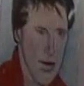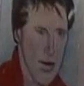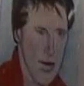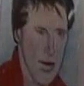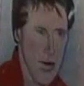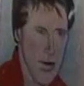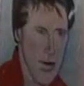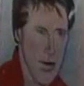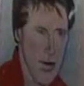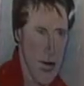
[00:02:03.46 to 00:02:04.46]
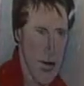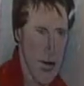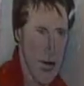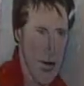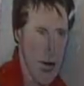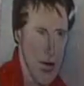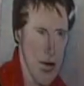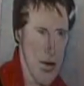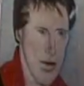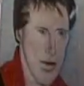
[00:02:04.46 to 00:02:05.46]

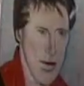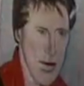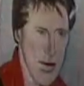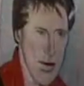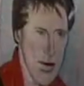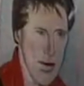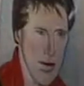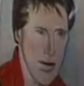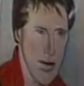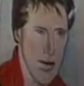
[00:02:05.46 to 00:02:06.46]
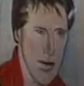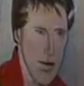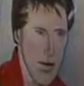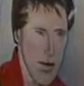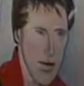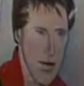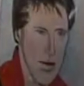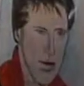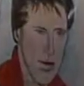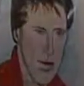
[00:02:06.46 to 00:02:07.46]

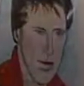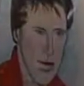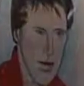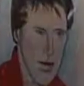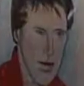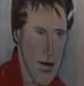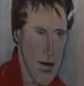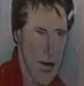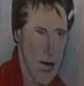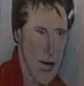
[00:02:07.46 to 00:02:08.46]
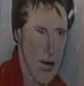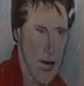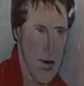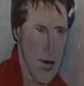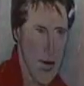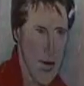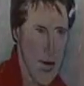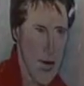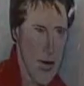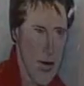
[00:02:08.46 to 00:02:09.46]

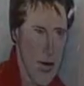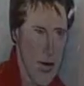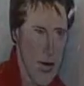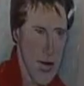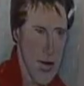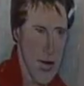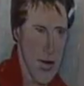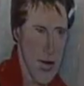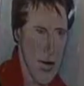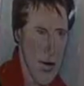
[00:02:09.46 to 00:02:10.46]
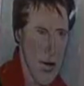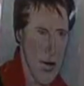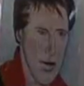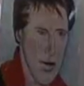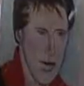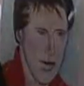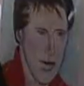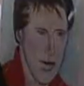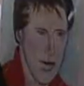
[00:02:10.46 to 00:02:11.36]
No words are spoken by the person on screen.